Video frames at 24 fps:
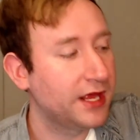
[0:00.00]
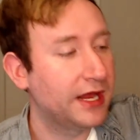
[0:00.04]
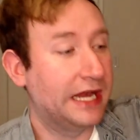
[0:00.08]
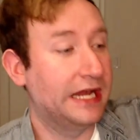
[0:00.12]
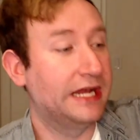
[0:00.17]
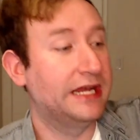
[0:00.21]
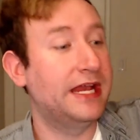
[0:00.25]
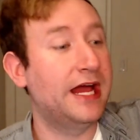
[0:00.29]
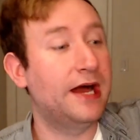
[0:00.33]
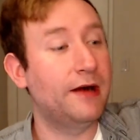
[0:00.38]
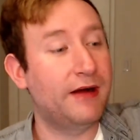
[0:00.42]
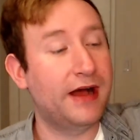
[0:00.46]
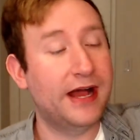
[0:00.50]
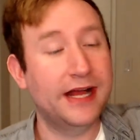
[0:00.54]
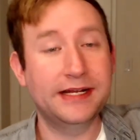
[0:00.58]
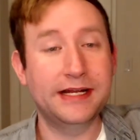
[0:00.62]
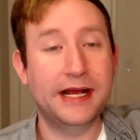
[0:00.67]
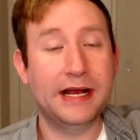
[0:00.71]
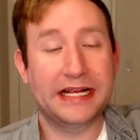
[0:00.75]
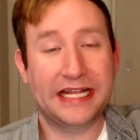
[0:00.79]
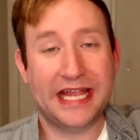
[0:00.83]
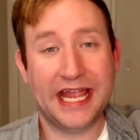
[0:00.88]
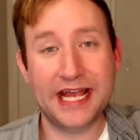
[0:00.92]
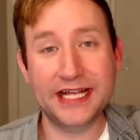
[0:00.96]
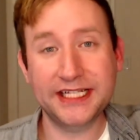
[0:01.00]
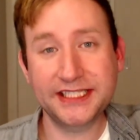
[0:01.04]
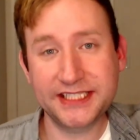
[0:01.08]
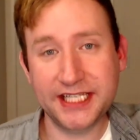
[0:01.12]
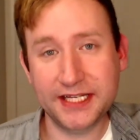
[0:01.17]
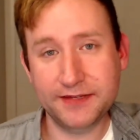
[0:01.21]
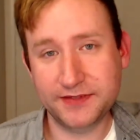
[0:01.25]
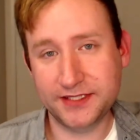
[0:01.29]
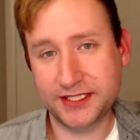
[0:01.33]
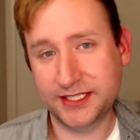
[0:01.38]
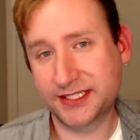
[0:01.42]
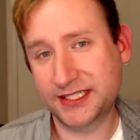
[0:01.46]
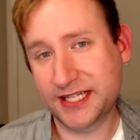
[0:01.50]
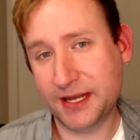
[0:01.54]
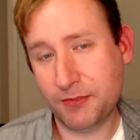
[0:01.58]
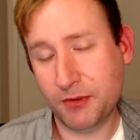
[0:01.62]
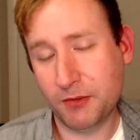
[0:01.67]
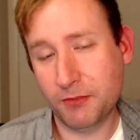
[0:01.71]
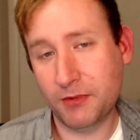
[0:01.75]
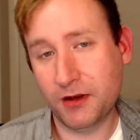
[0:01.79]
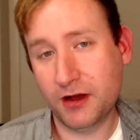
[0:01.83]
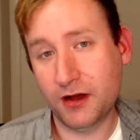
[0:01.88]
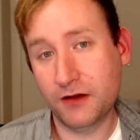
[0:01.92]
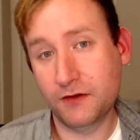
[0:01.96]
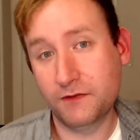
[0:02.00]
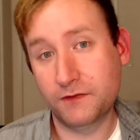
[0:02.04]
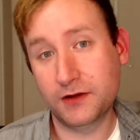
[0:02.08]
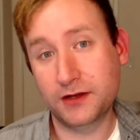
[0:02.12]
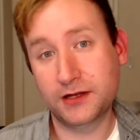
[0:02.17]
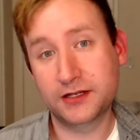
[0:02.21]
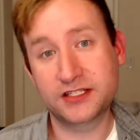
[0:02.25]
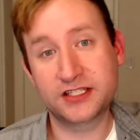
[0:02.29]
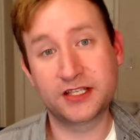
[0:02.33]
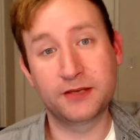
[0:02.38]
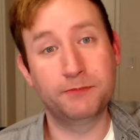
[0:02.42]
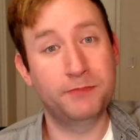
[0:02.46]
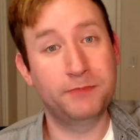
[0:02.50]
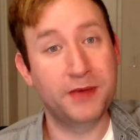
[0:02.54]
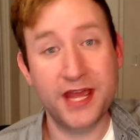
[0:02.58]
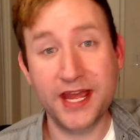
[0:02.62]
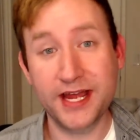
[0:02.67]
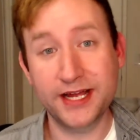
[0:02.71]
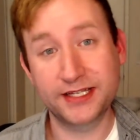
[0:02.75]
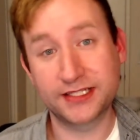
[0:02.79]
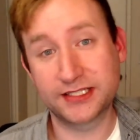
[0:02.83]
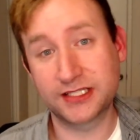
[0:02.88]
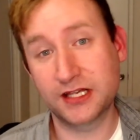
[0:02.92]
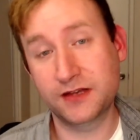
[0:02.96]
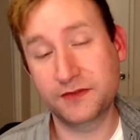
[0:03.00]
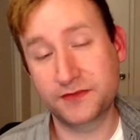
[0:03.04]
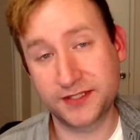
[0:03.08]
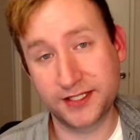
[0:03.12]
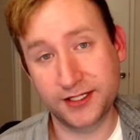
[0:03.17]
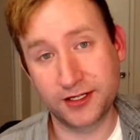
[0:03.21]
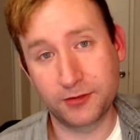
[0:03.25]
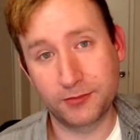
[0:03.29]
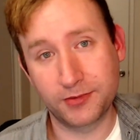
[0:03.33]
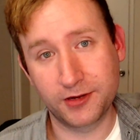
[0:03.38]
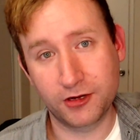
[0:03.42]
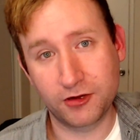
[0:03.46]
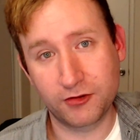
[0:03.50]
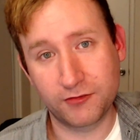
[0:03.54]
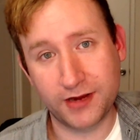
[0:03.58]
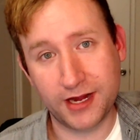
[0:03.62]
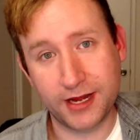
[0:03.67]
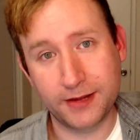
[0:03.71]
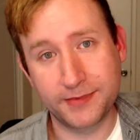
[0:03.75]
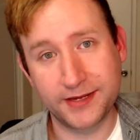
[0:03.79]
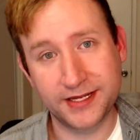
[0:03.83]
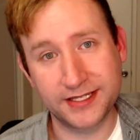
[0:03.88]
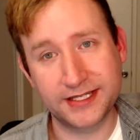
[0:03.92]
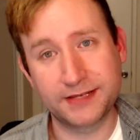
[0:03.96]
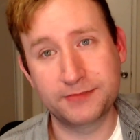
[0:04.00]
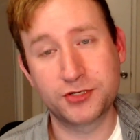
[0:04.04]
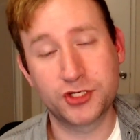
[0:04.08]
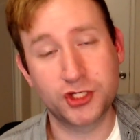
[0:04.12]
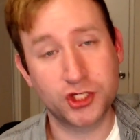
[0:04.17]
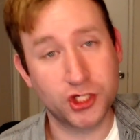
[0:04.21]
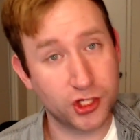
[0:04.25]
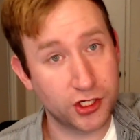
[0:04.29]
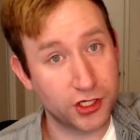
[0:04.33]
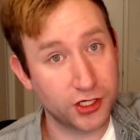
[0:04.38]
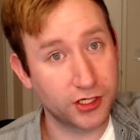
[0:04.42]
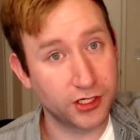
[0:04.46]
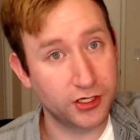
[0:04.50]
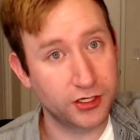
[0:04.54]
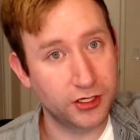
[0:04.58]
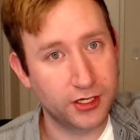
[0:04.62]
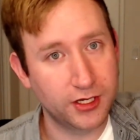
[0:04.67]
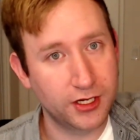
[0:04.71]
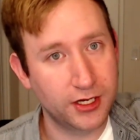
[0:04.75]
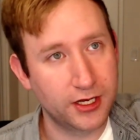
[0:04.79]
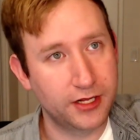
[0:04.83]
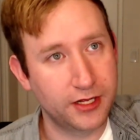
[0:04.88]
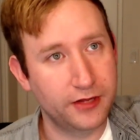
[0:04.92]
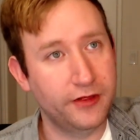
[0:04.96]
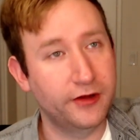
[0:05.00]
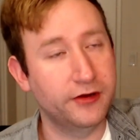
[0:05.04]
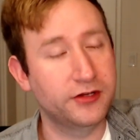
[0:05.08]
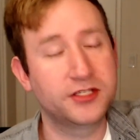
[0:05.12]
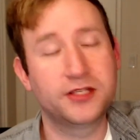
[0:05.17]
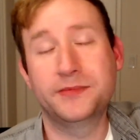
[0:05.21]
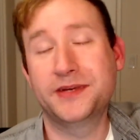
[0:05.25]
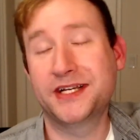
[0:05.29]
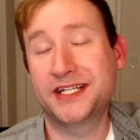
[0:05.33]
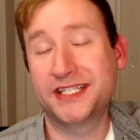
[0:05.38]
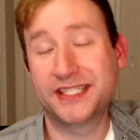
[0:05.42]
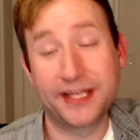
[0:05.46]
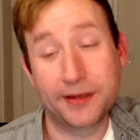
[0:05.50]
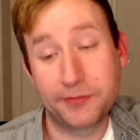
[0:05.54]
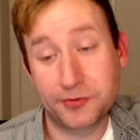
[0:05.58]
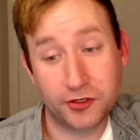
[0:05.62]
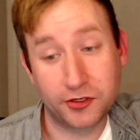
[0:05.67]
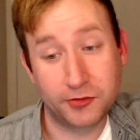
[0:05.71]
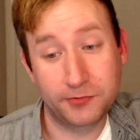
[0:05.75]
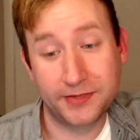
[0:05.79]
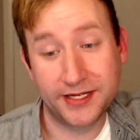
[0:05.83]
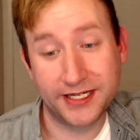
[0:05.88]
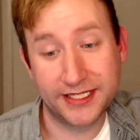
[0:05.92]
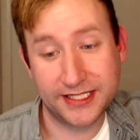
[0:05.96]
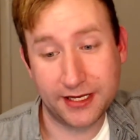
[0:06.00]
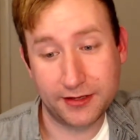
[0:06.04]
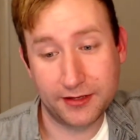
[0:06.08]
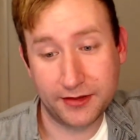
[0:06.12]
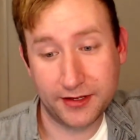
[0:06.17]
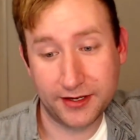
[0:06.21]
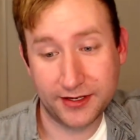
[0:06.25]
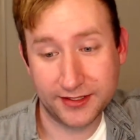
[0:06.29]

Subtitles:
Now, I can't say if it's a step above some picks of single barrel rye because I'm sure there are some exceptional picks out there.